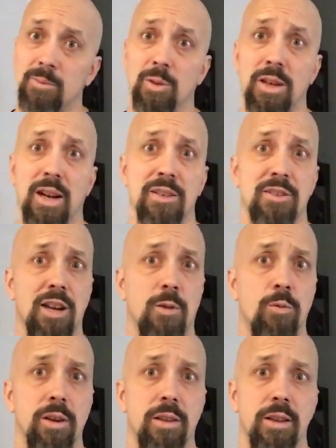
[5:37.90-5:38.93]
we're kind of
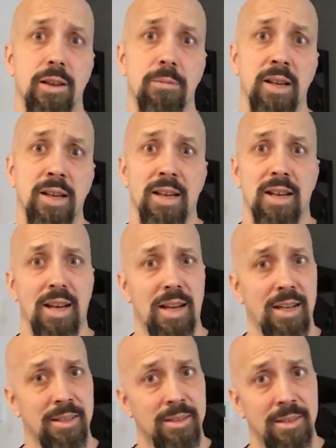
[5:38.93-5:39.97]
stuck with him,
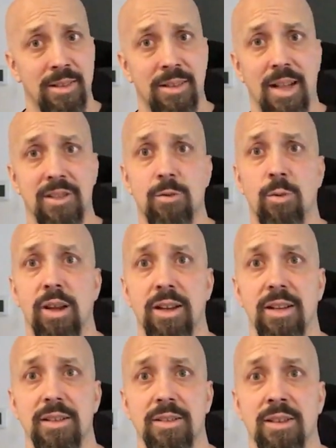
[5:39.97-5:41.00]
and that's the way it
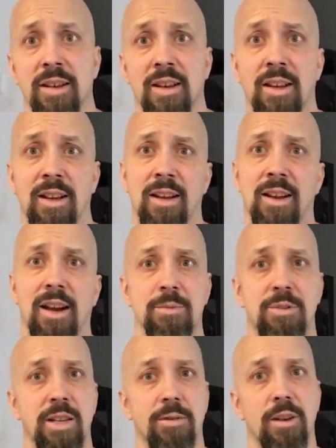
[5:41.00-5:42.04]
is. I'm
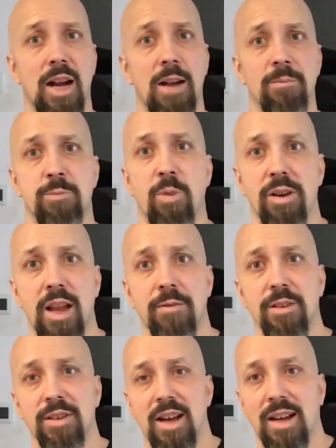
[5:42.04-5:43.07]
Stephen Robb,
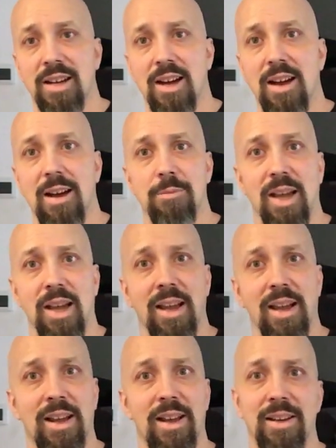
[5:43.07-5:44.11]
SpartanAvenue.com,
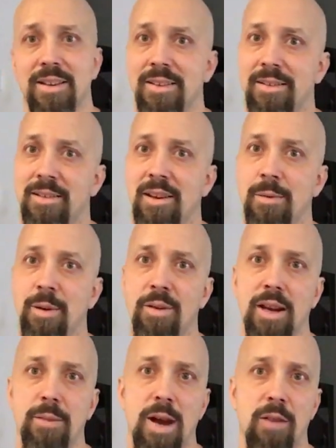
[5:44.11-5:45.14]
and going to be
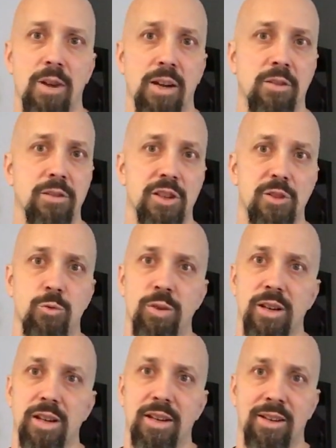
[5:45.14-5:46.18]
writing about Rutgers this
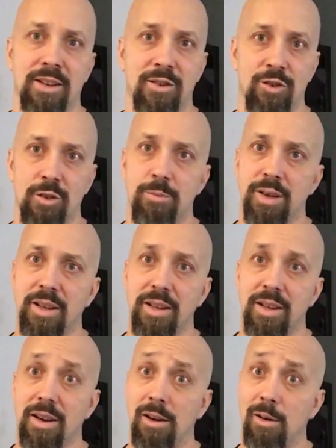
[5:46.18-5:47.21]
week. Should
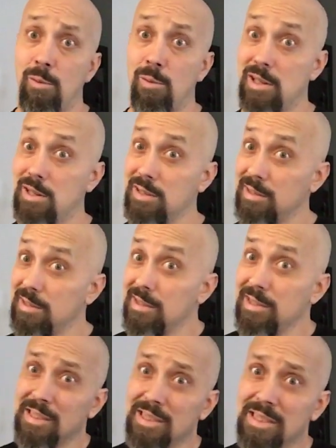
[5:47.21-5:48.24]
be a
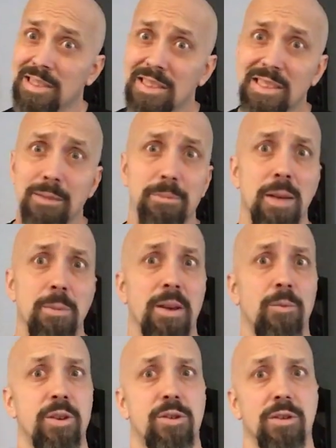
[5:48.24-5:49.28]
win. Maybe
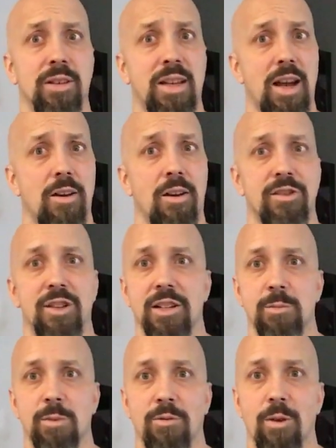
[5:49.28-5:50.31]
we shouldn't count our
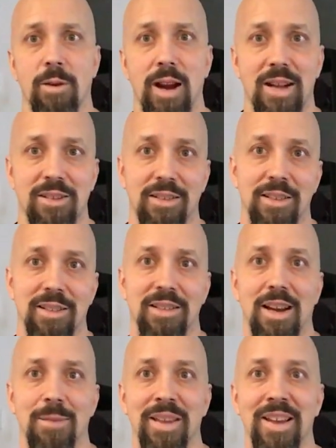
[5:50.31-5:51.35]
chickens before we're hatched at this
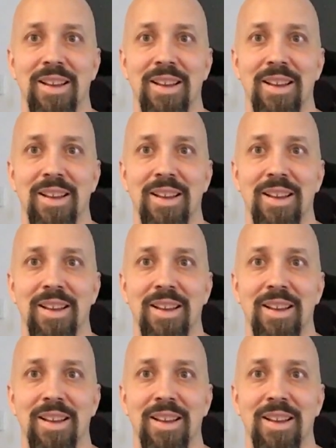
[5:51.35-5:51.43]
time.